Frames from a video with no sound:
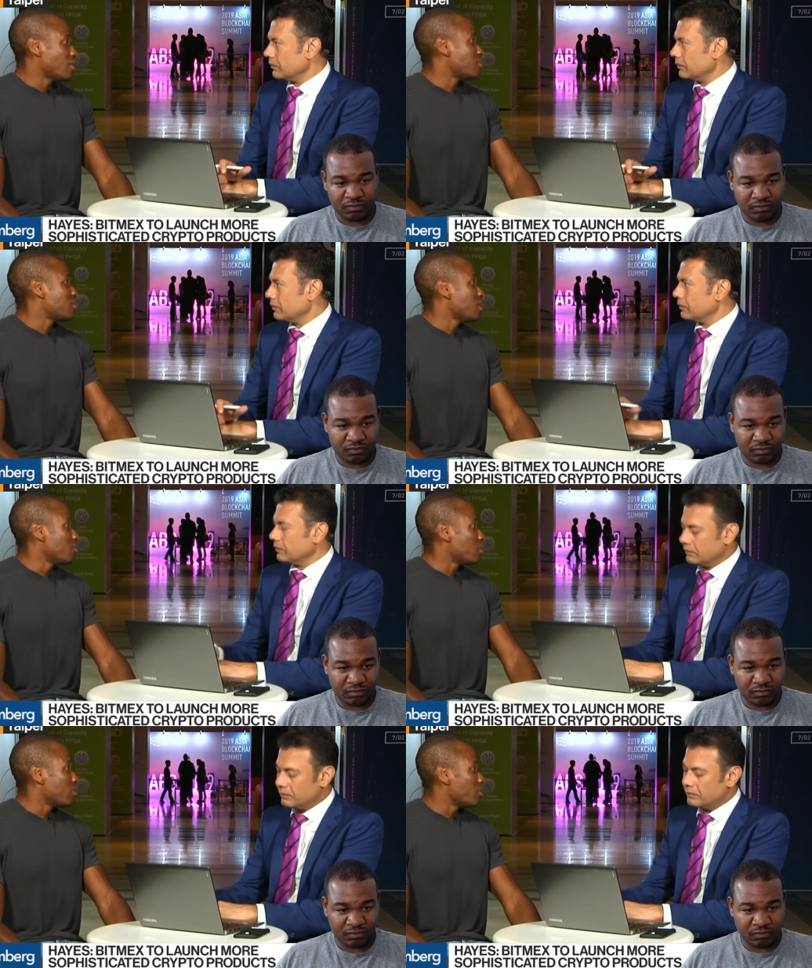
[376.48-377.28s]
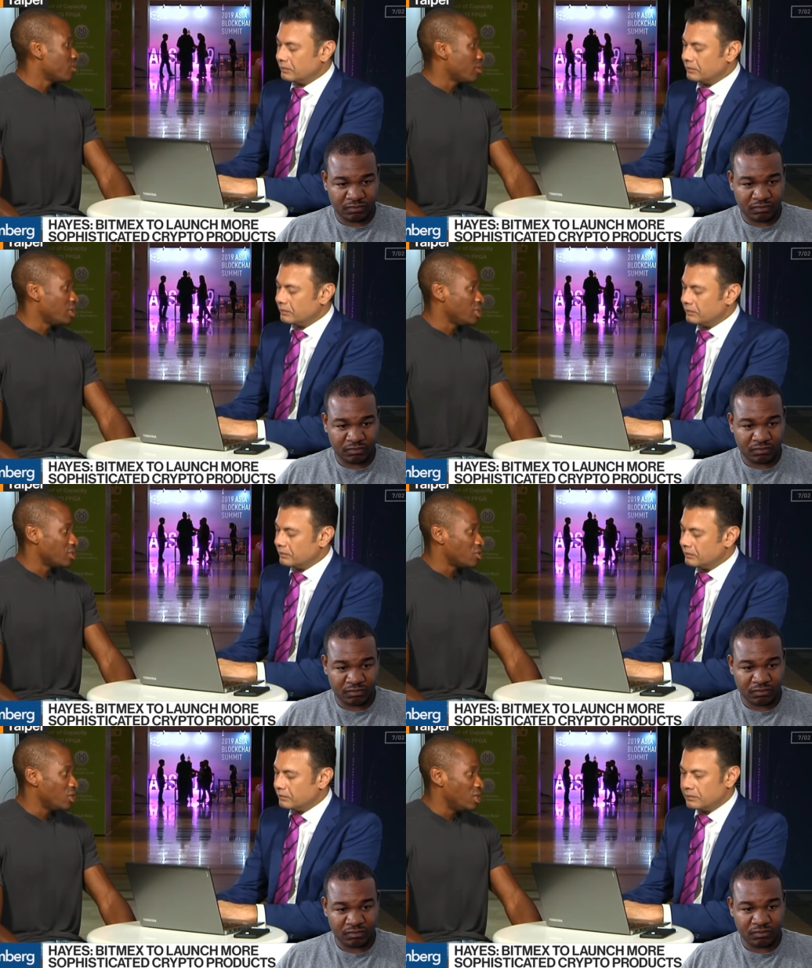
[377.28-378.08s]
Speaker 1: and that's the same with, with any
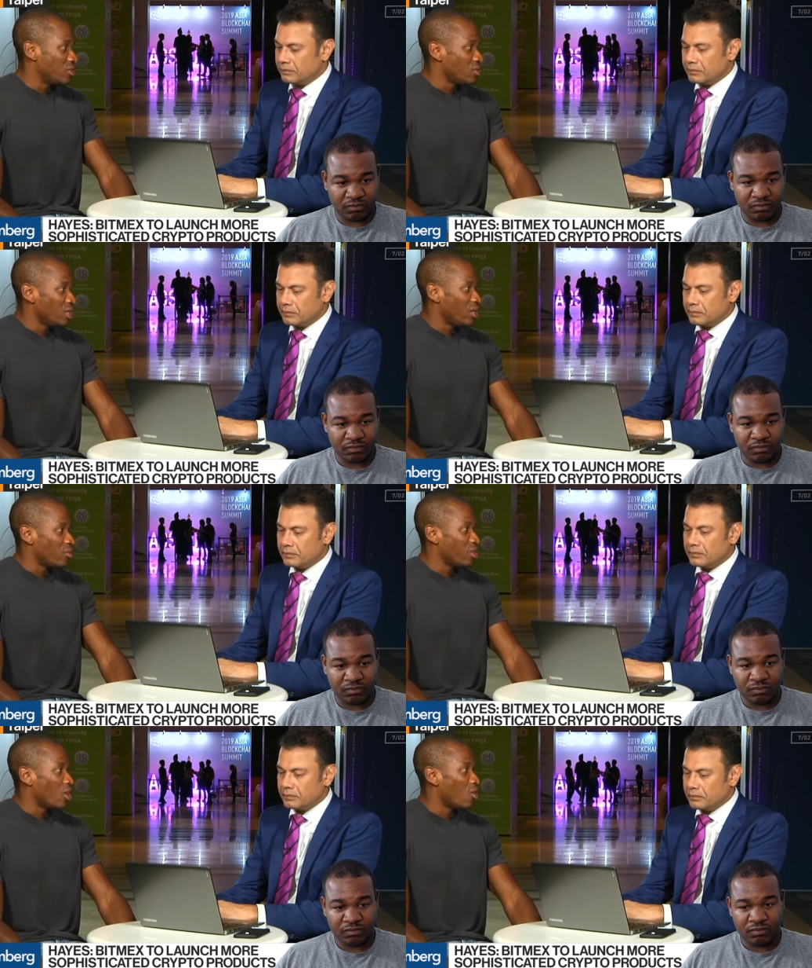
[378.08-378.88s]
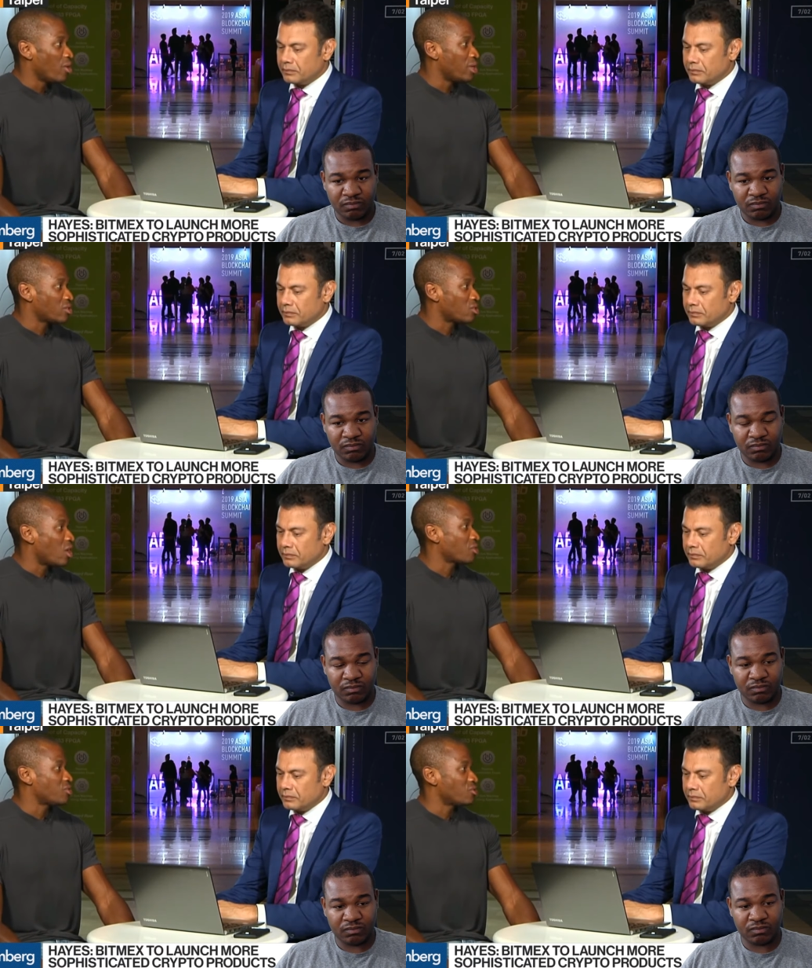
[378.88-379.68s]
exchange. And we always
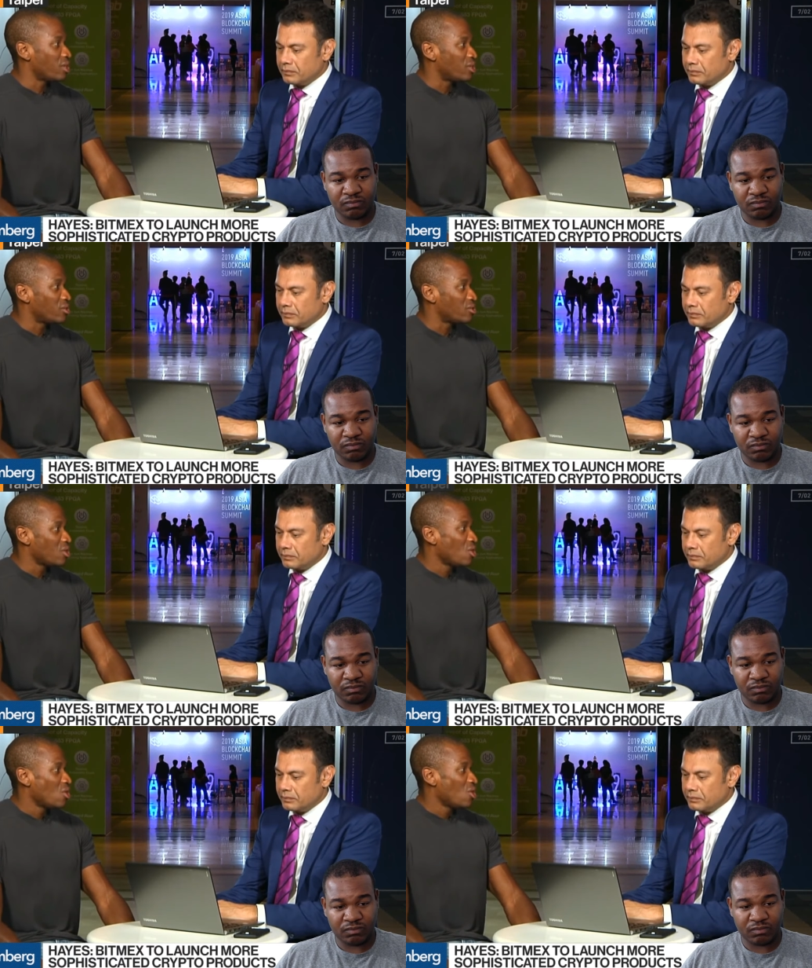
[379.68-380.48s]
caution traders,